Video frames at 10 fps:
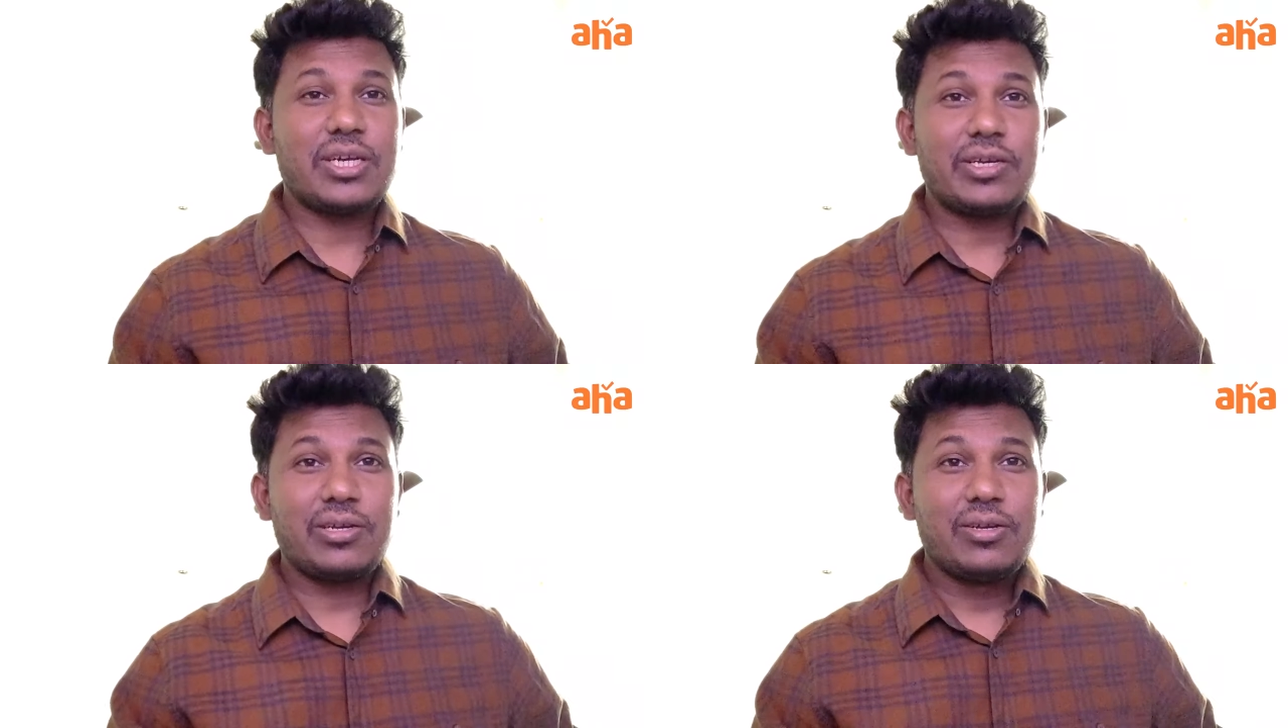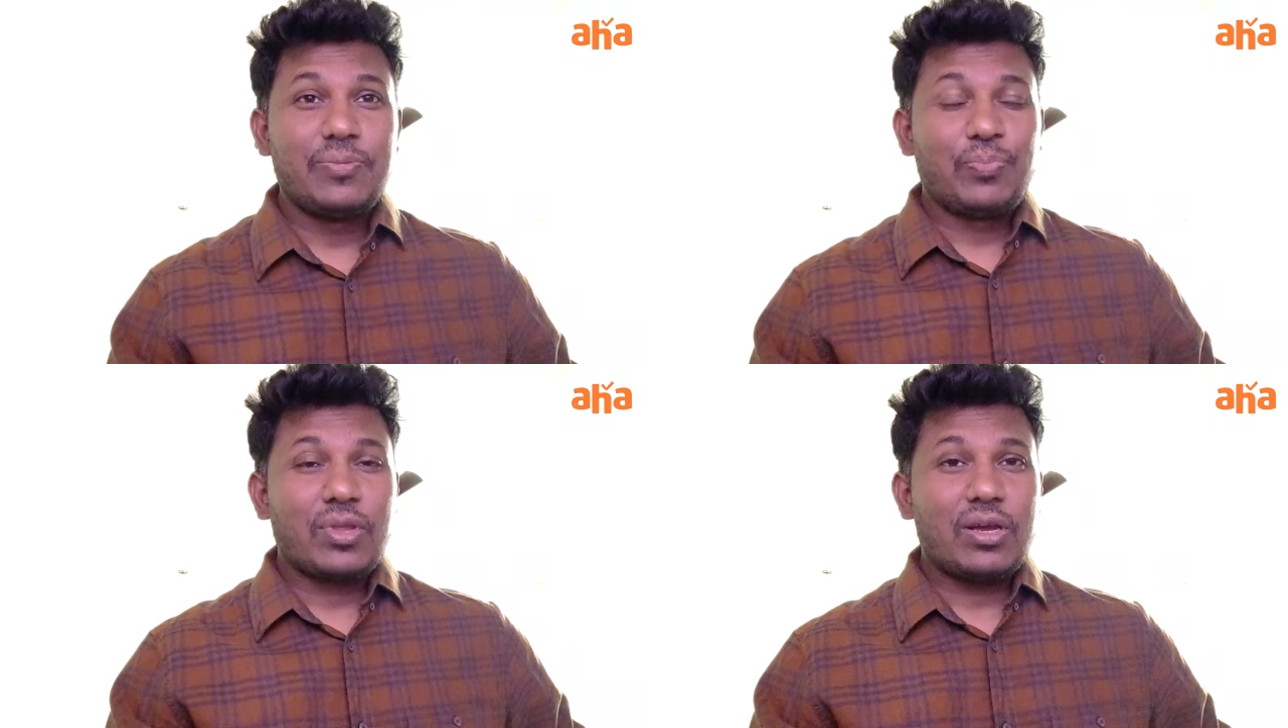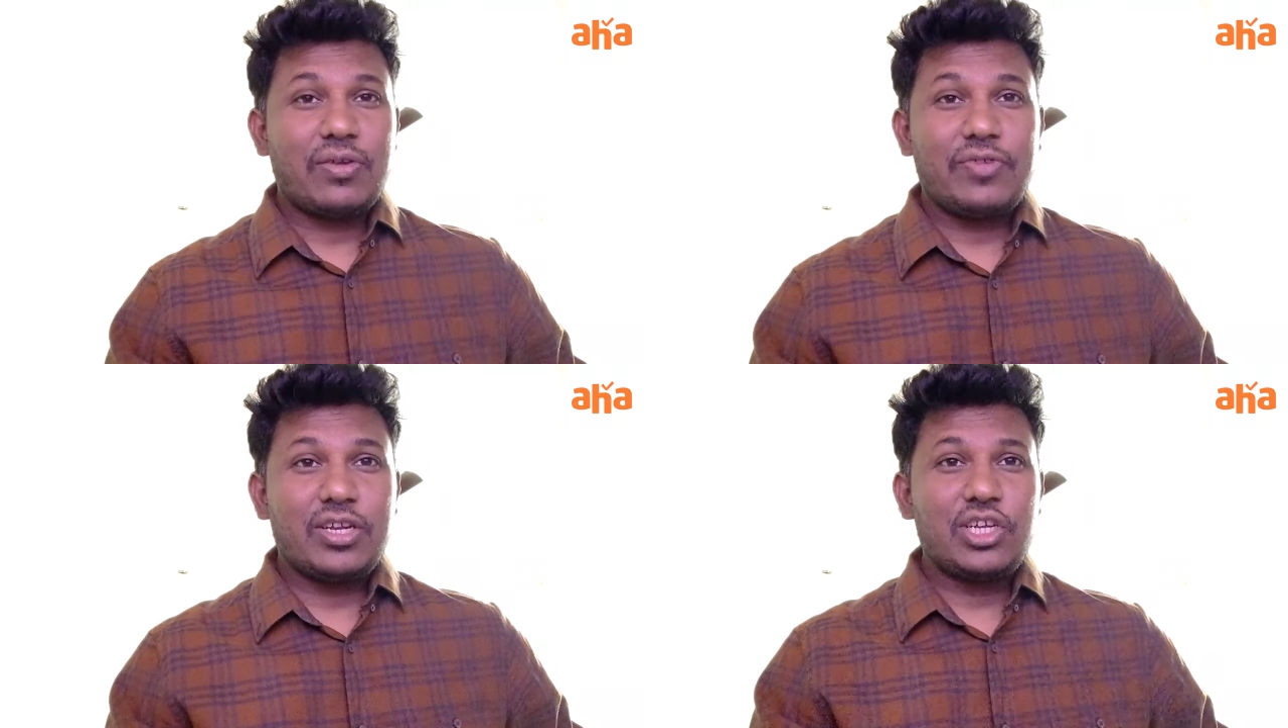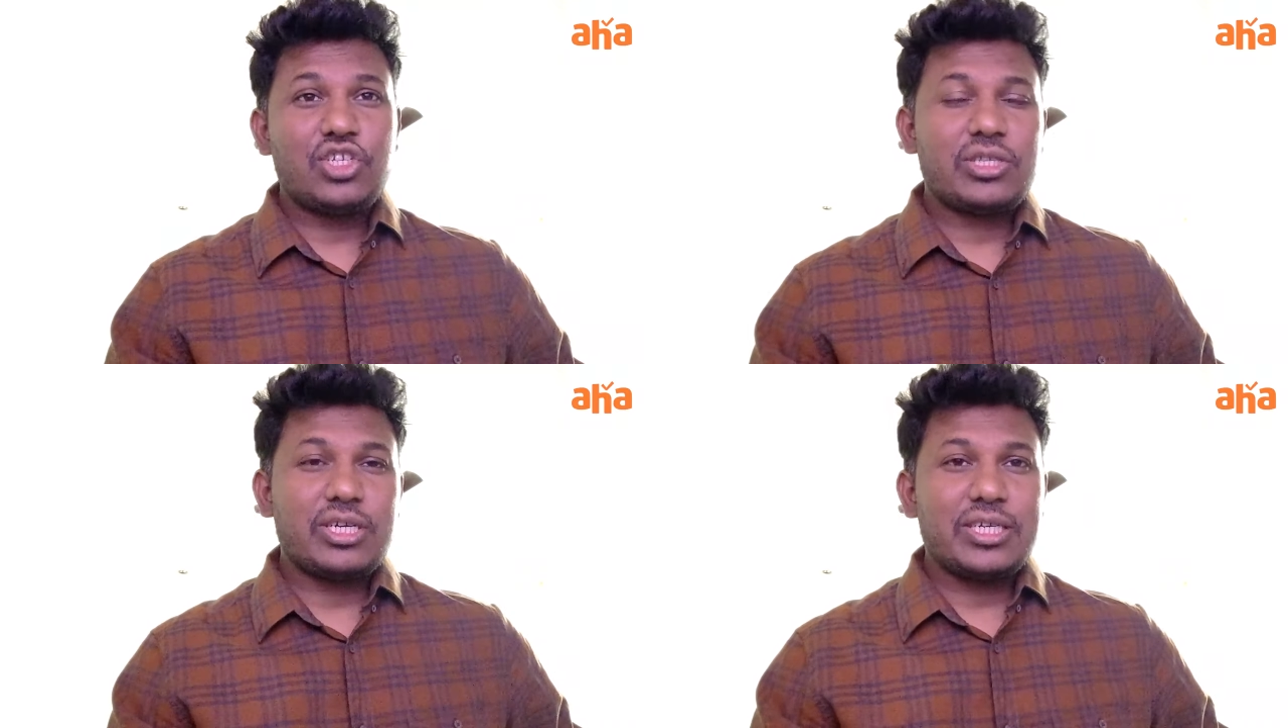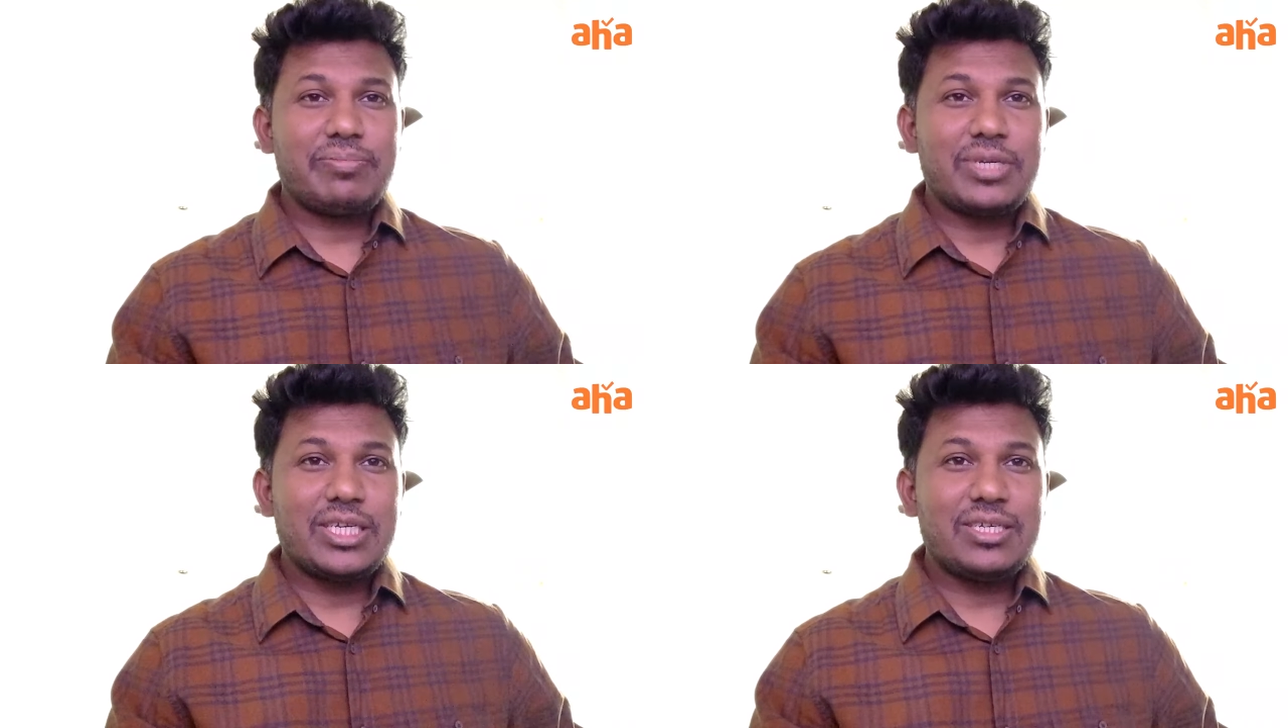We reached
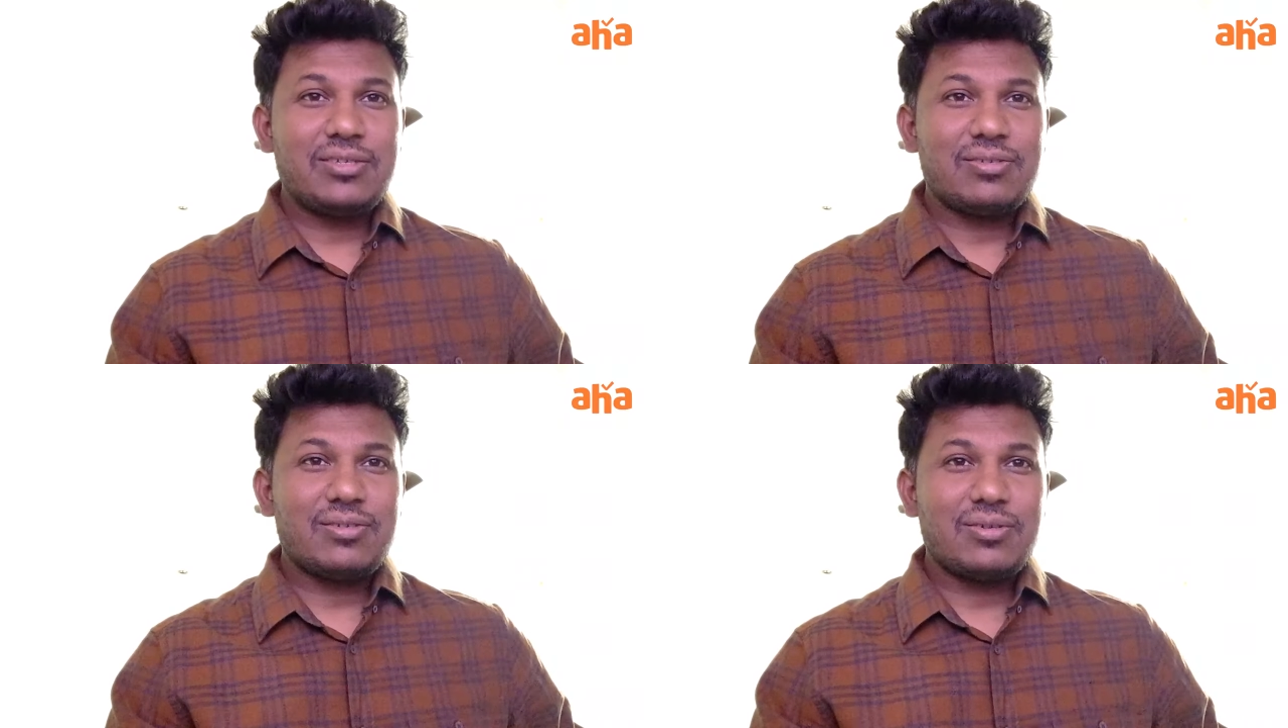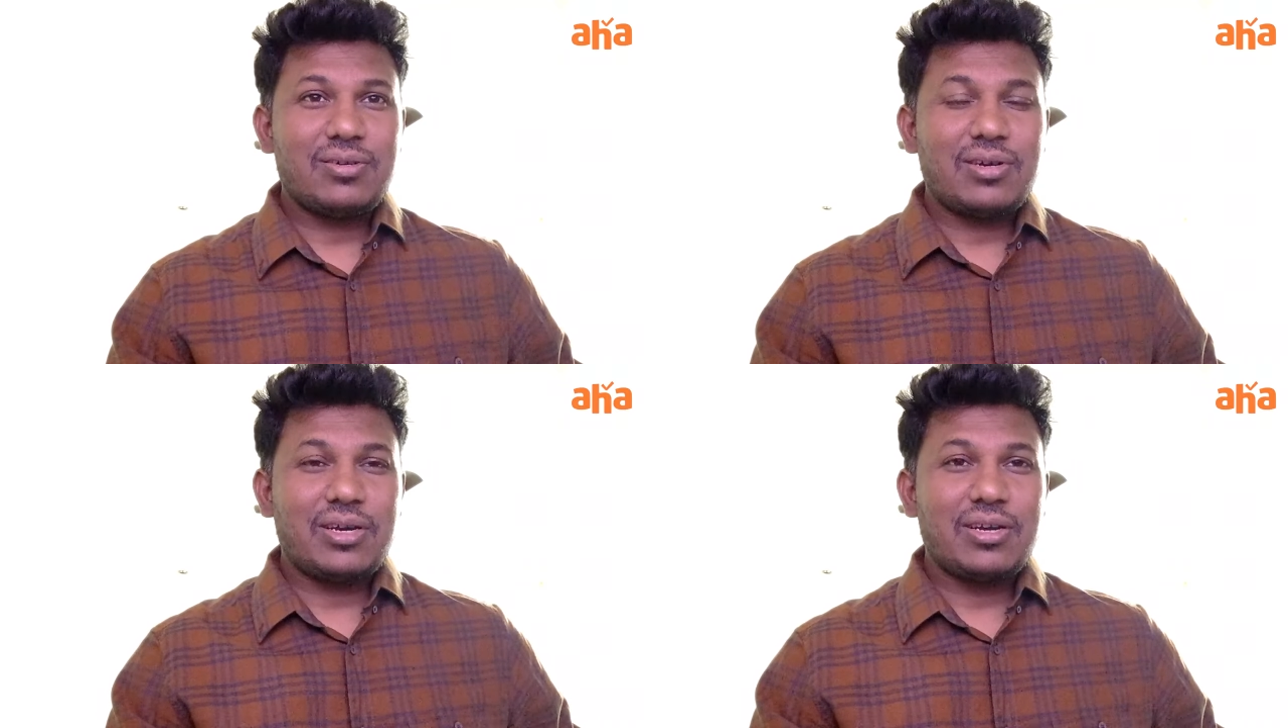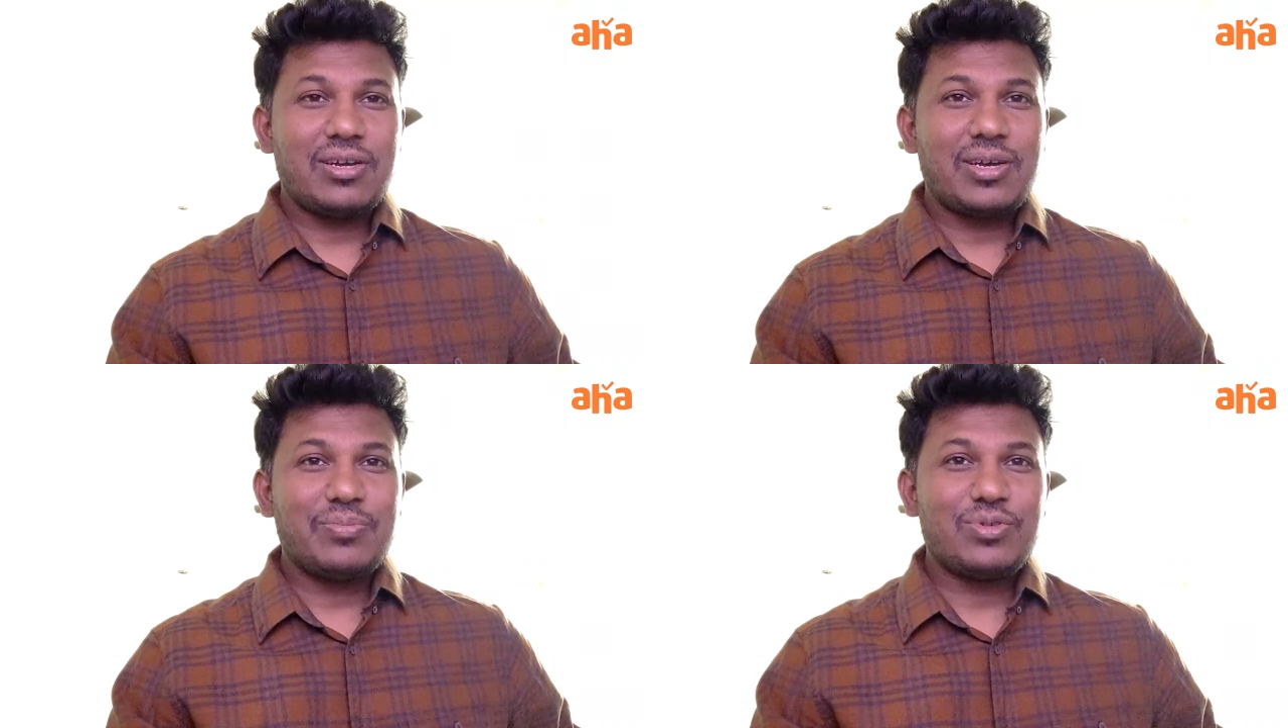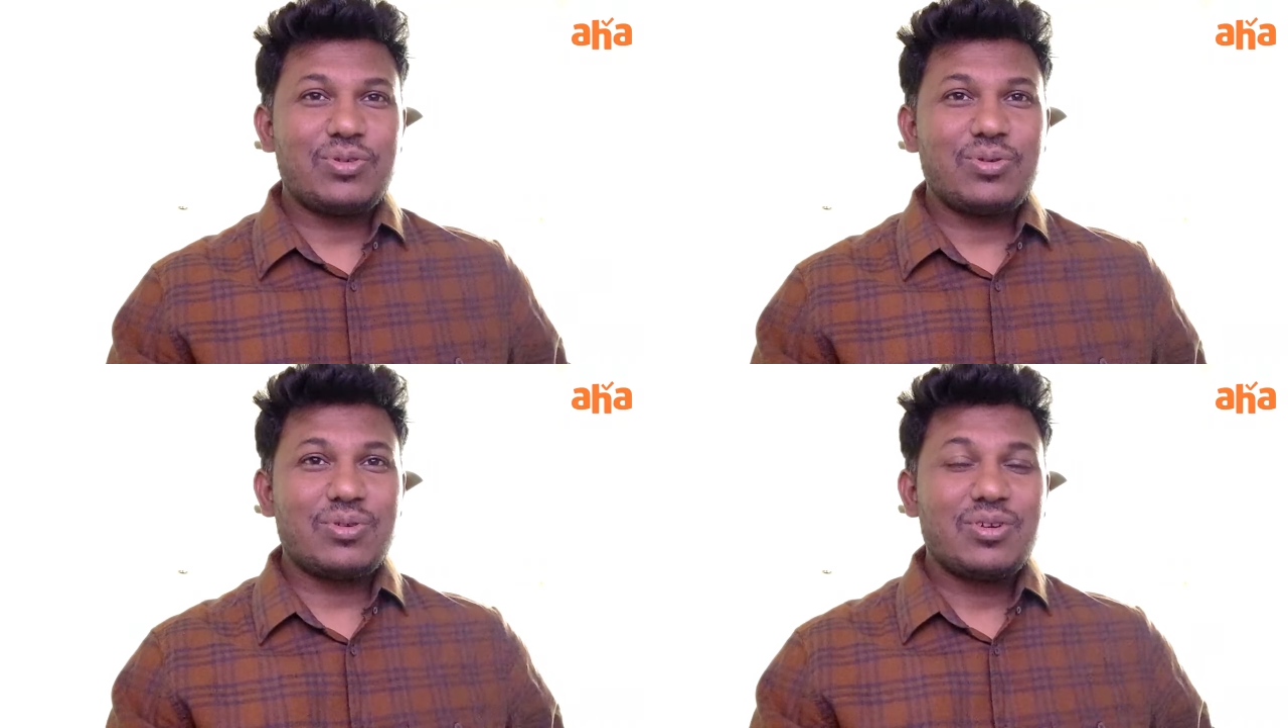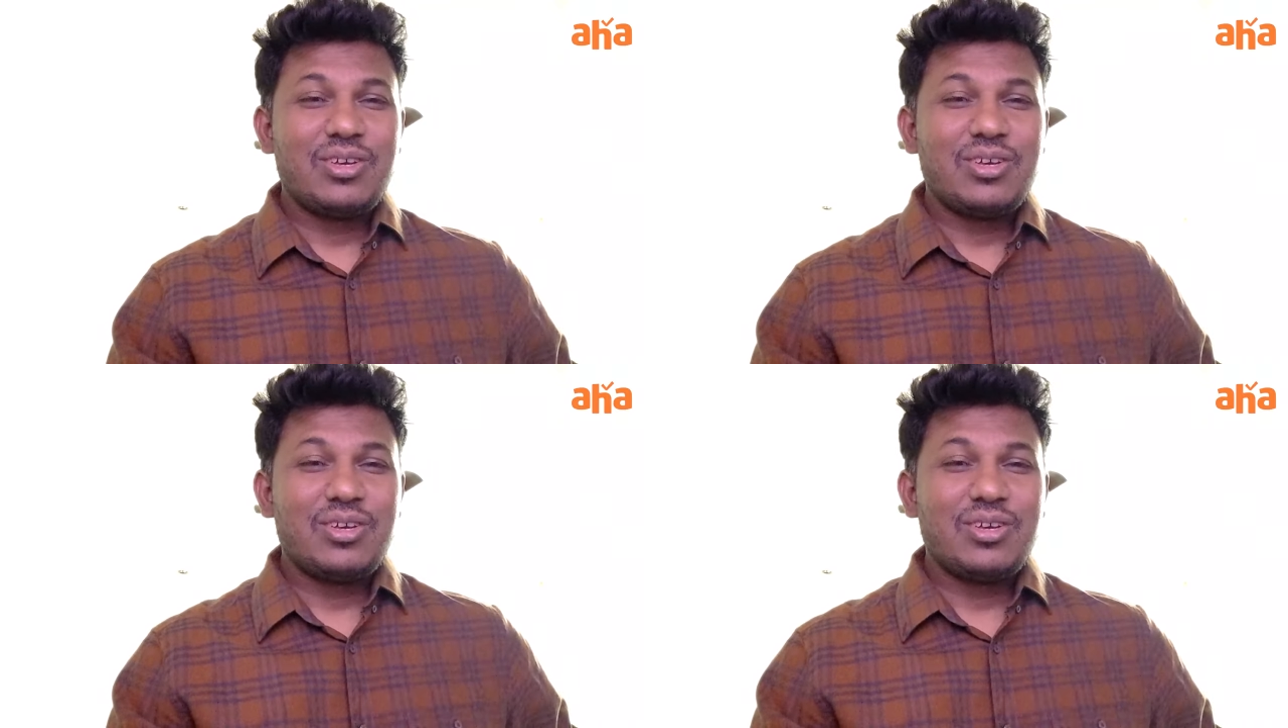13 million, so I'm sure.